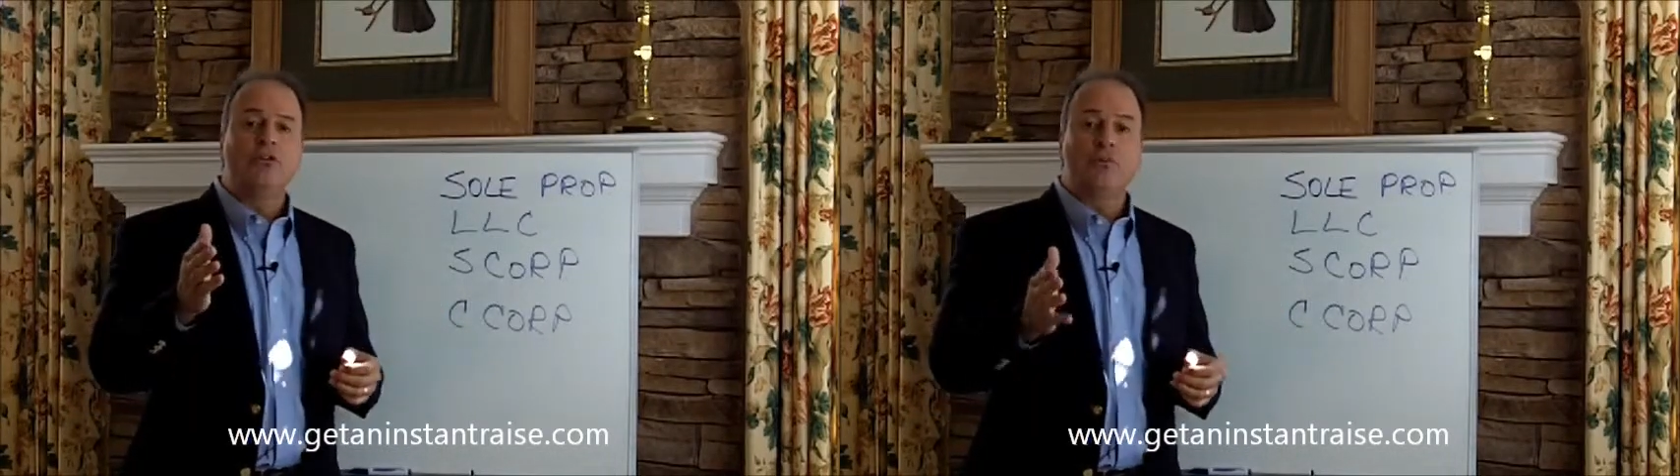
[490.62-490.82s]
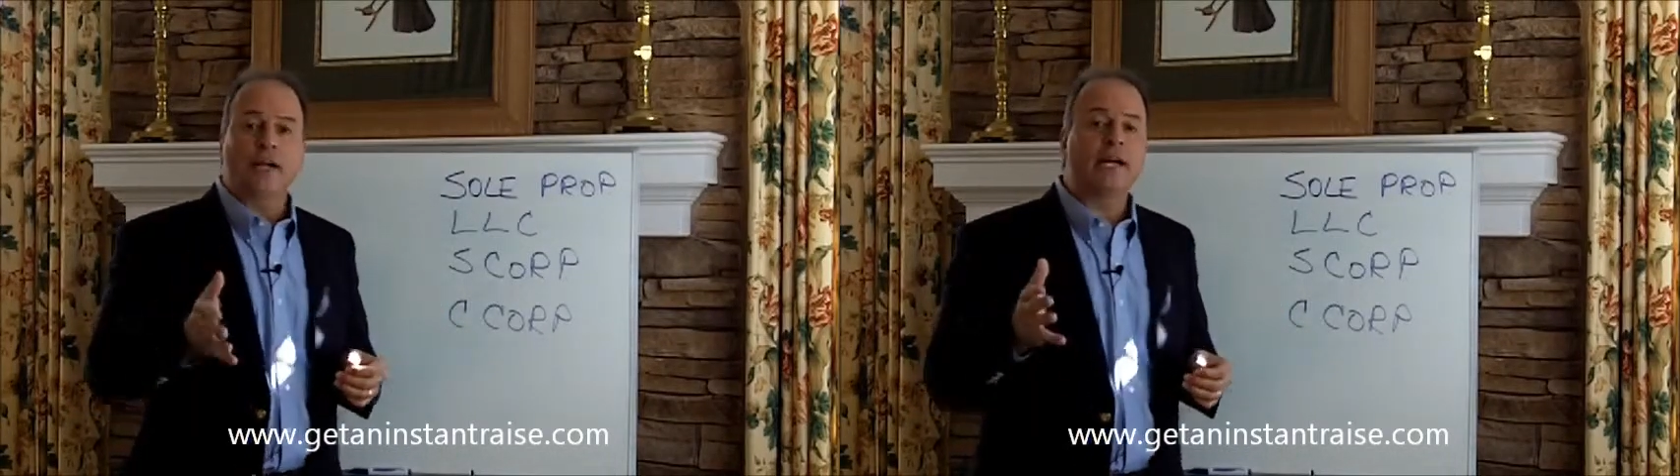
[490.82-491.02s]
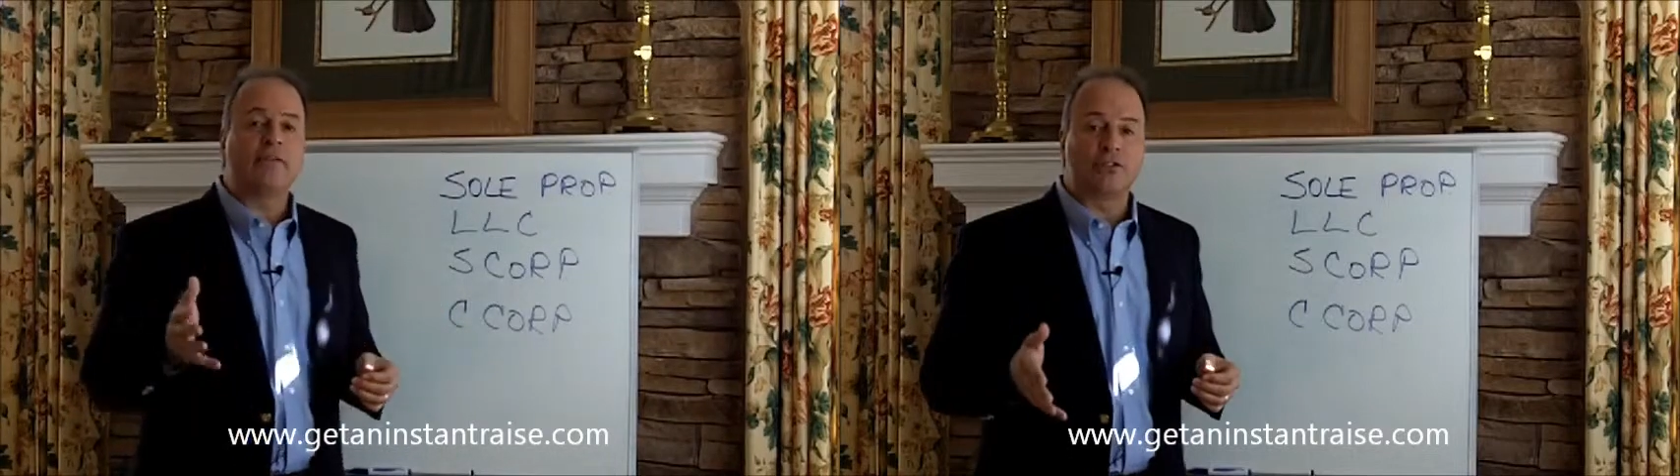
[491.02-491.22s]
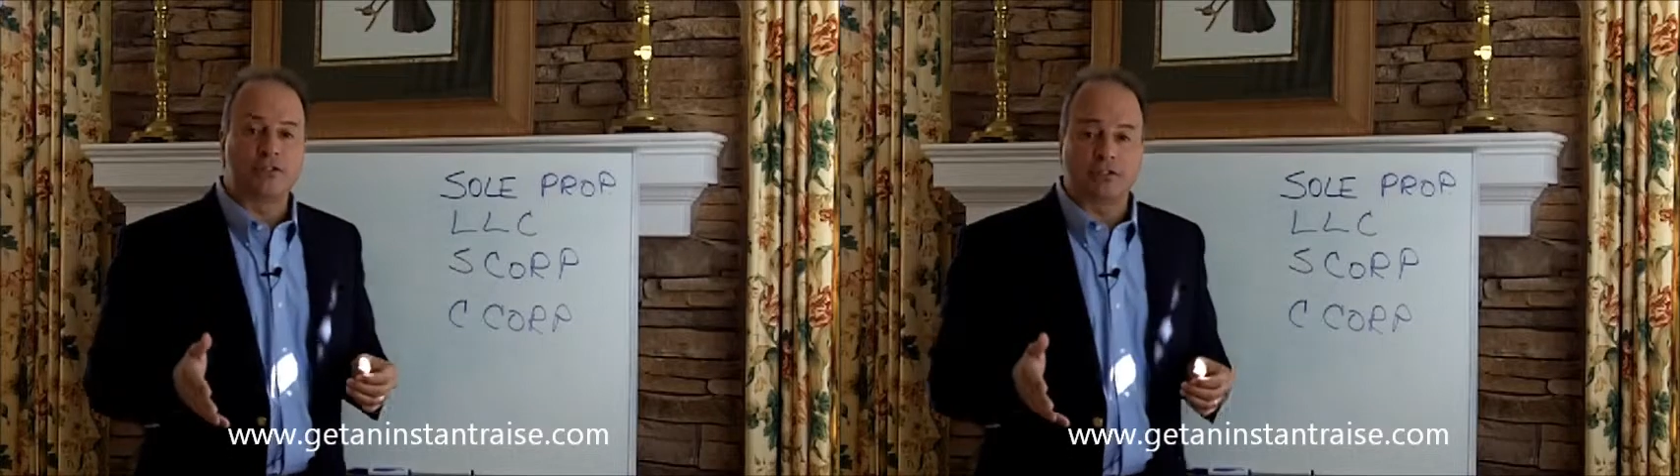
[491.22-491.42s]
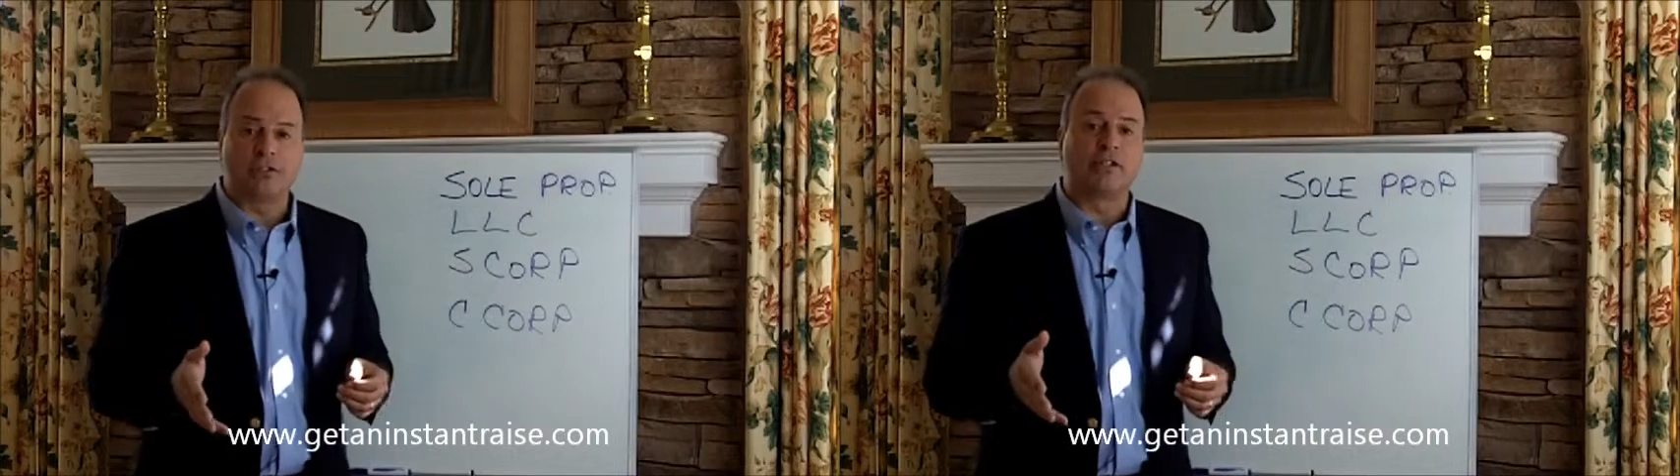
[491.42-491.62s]
You may have
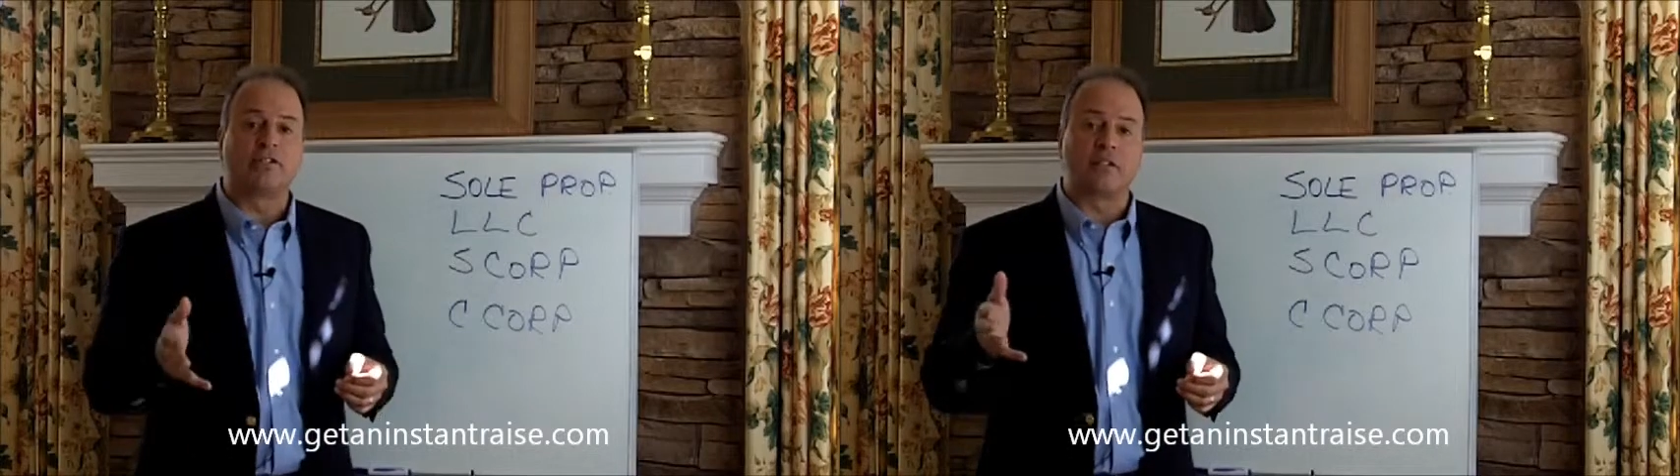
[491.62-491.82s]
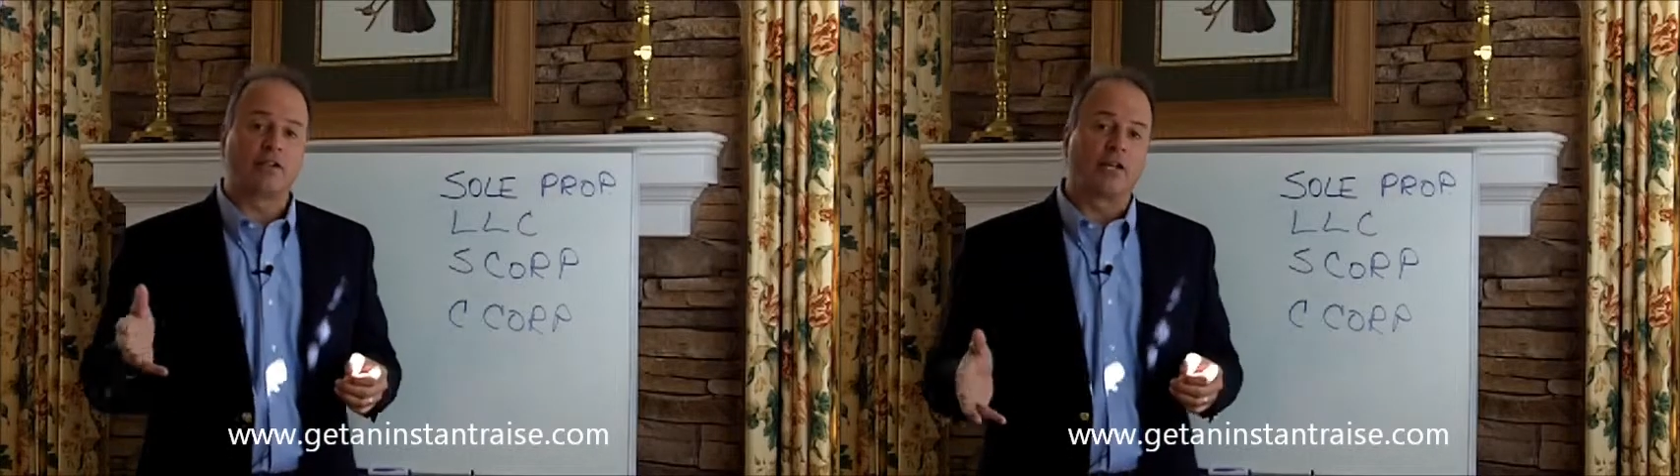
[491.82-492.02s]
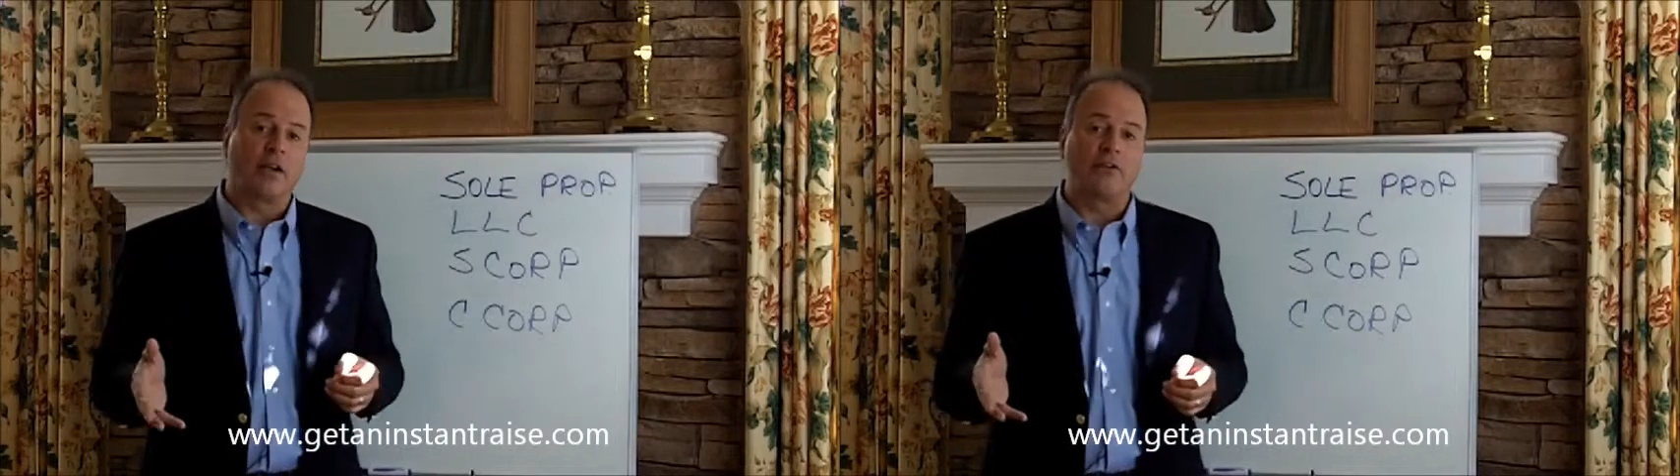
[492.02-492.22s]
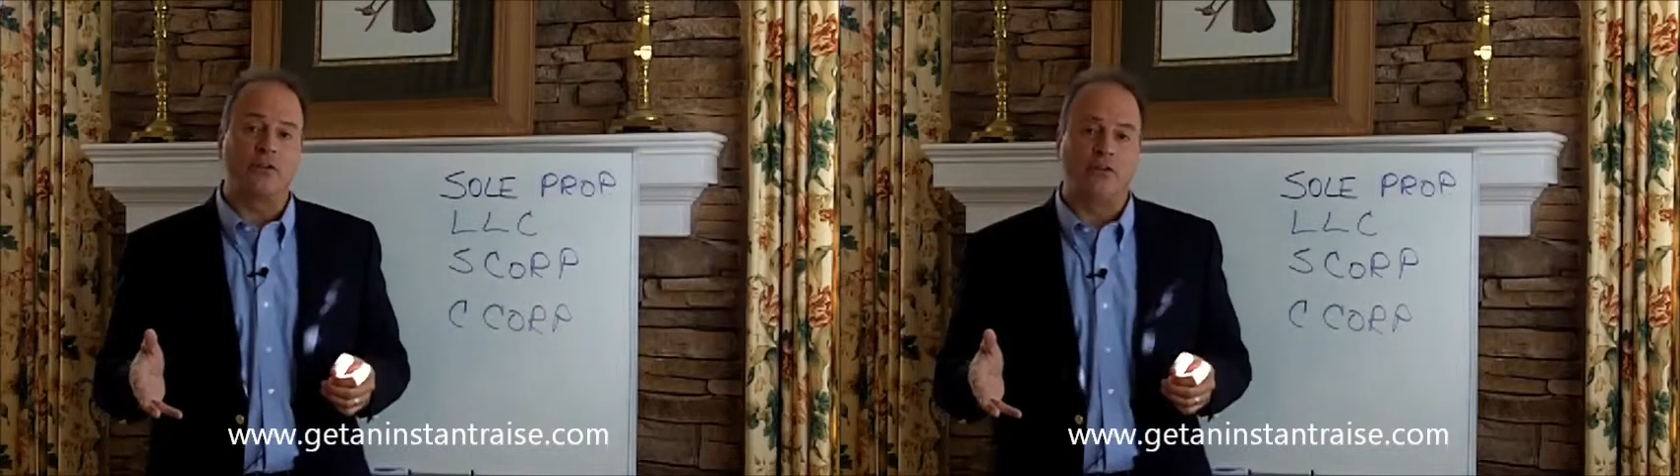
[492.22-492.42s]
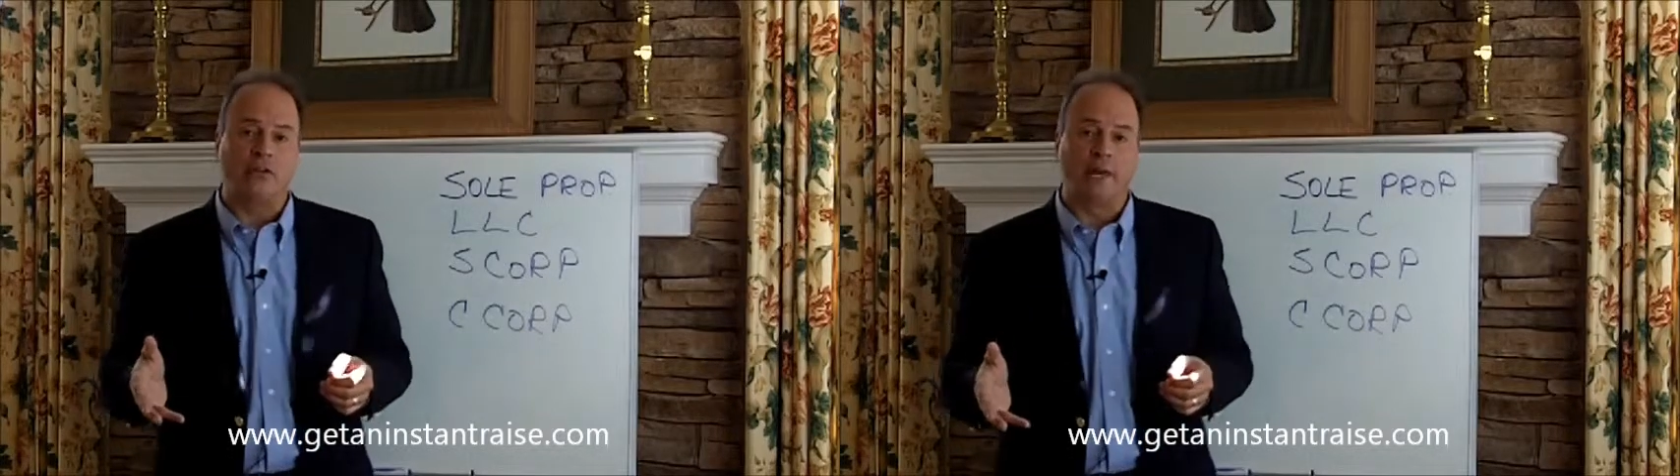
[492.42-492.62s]
insurance that'll cover
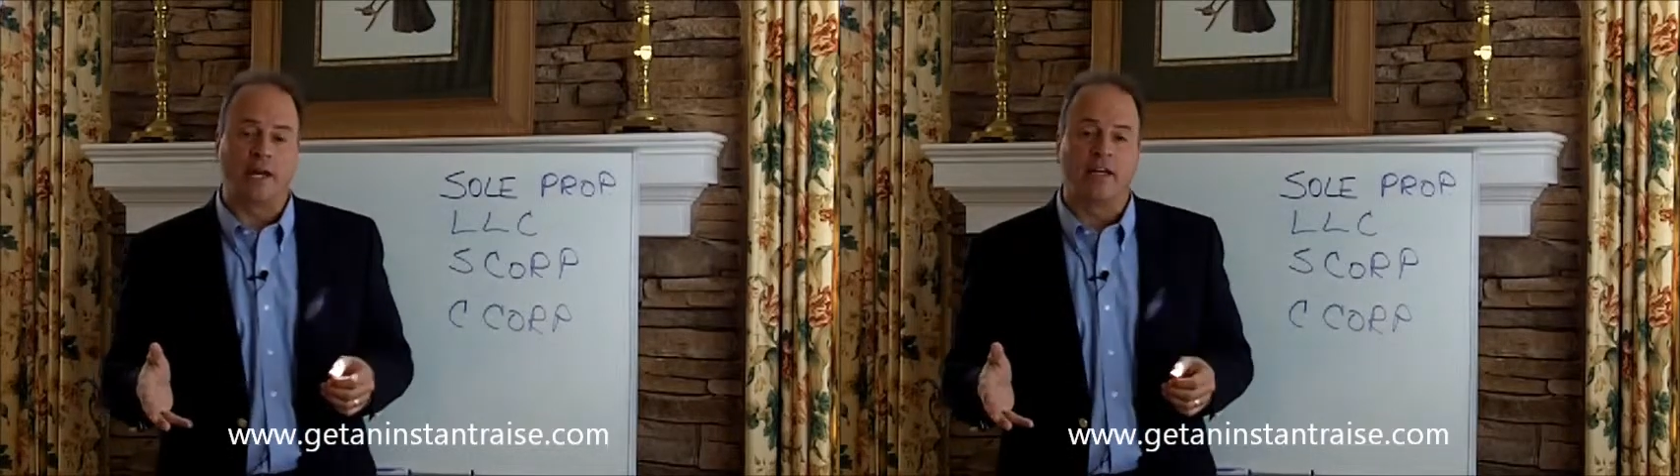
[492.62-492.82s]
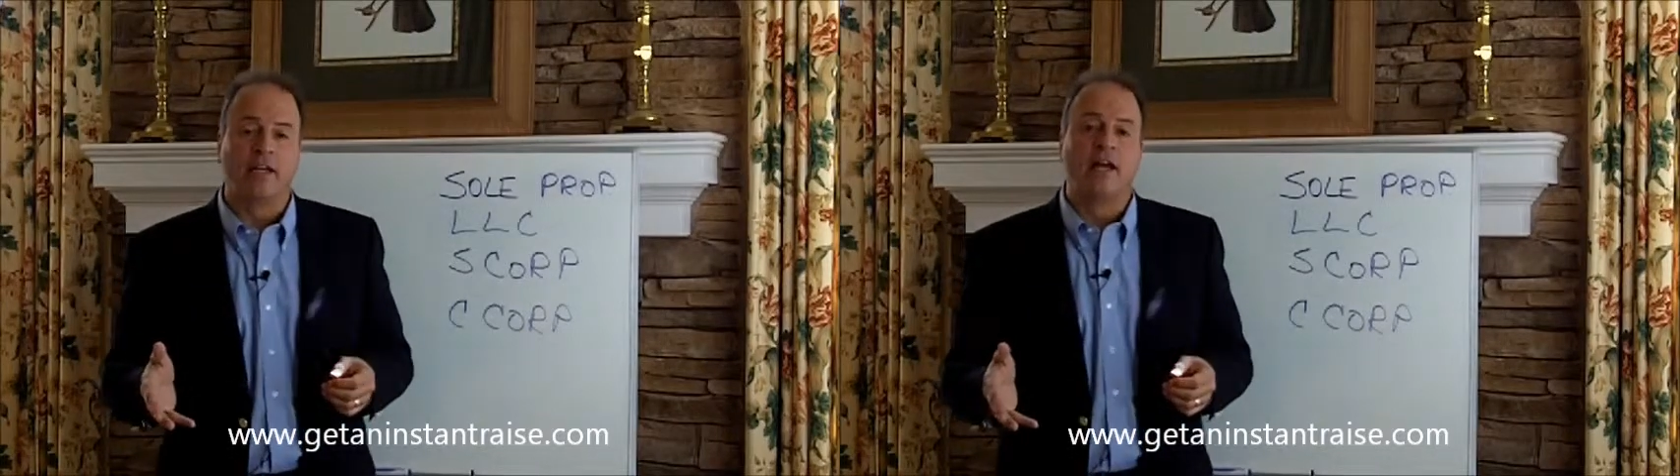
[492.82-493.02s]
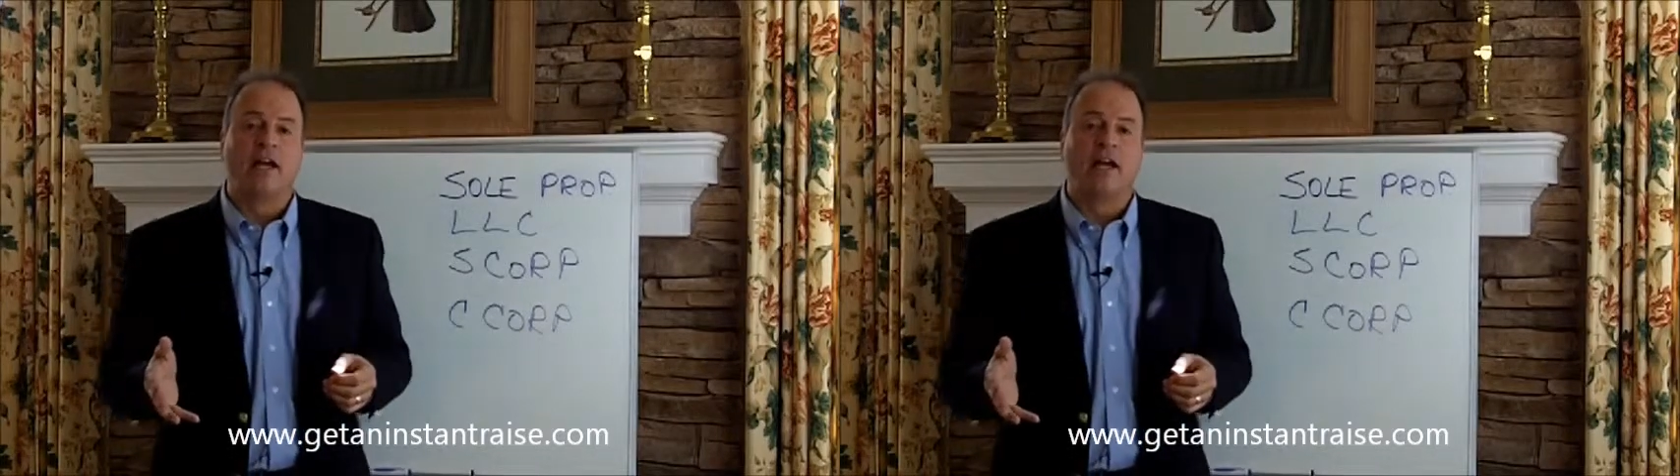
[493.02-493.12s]
you from that.